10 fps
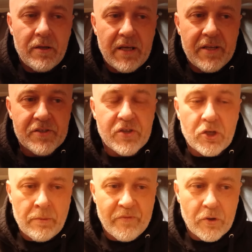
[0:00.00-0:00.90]
It is the
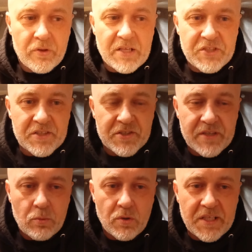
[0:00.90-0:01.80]
comforter that Jesus
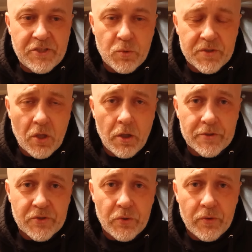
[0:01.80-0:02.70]
said will lead you into all
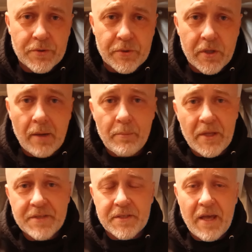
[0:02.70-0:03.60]
truth. So God
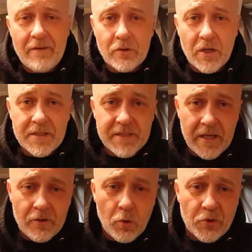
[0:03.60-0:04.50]
bless and have a great day.
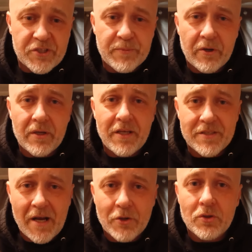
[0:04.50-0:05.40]
The Holy Spirit
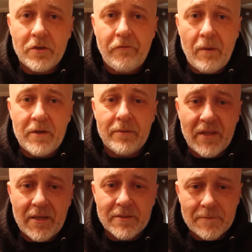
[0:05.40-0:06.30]
is actually feminine. Thanks.